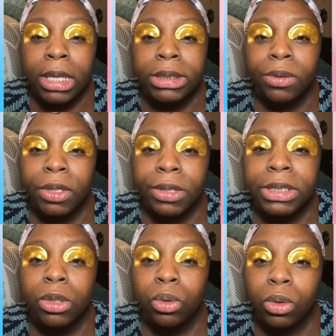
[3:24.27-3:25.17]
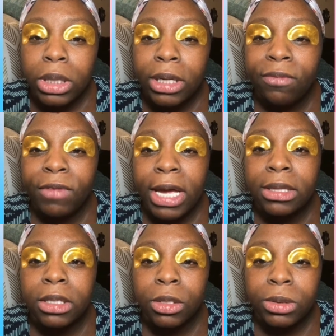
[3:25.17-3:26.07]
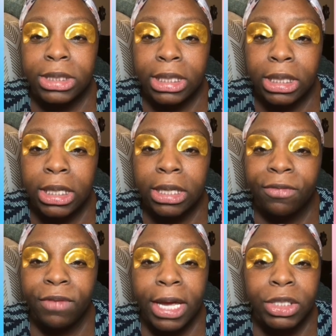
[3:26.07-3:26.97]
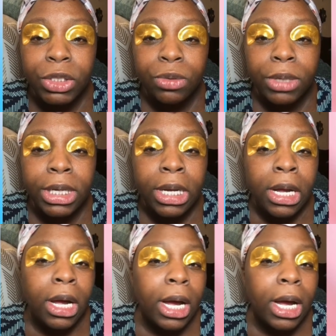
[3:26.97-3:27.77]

So there is a cooling effect, a little tingling effect to it.